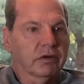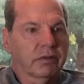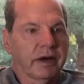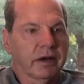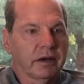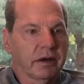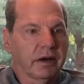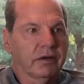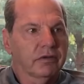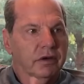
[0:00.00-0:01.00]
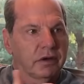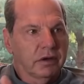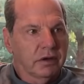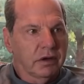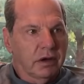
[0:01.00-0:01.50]
recognize,
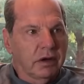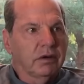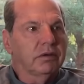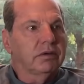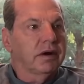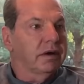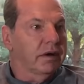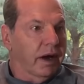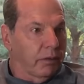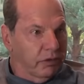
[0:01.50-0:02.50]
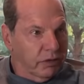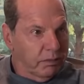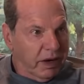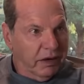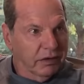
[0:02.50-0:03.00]
oh, I was
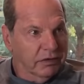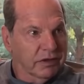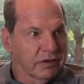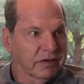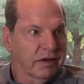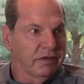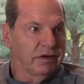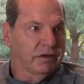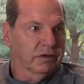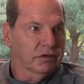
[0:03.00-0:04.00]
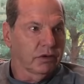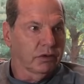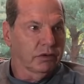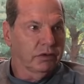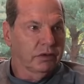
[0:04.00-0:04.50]
embarrassed at 7 years
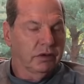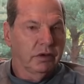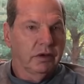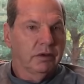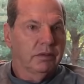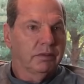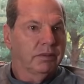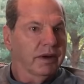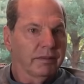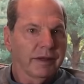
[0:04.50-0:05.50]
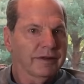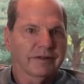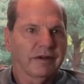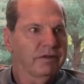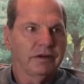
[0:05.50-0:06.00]
old, but I'm not
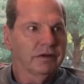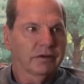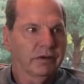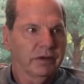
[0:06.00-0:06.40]
7 years old